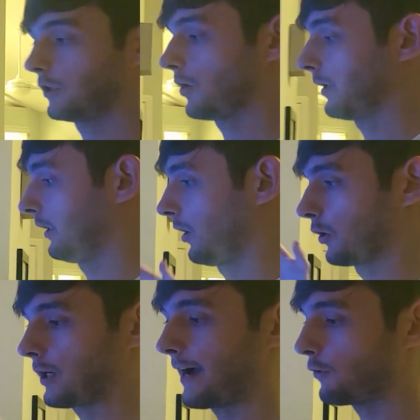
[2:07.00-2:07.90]
go in here
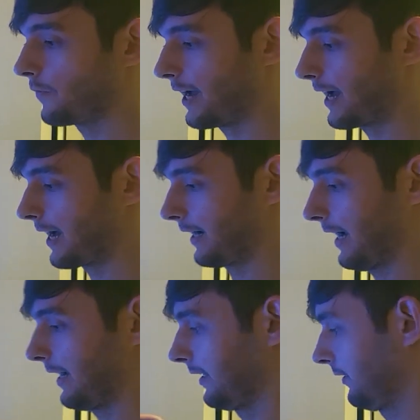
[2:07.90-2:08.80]
and gravel back,
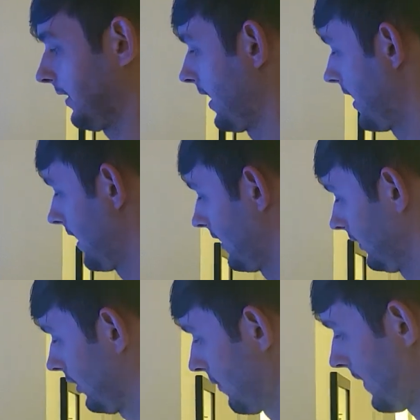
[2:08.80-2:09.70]
I can
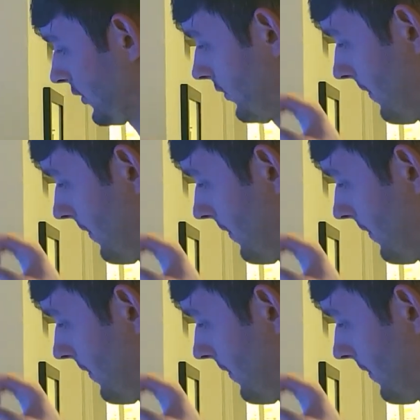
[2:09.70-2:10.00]
mess with a